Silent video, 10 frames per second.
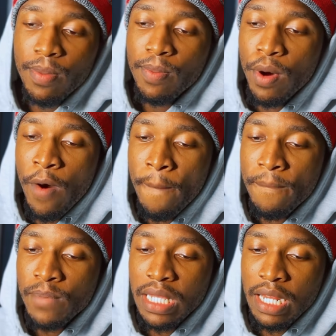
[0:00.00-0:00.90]
But
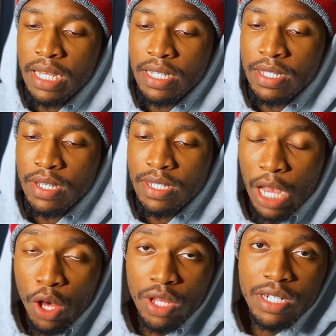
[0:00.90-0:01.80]
the thing is,
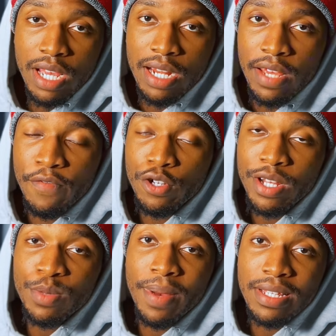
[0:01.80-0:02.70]
psychologically, if you try
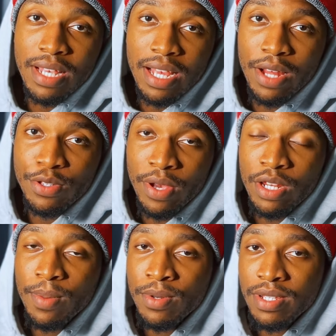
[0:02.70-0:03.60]
to pass the account, you end
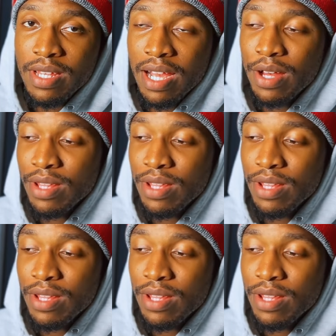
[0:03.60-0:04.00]
up losing the account.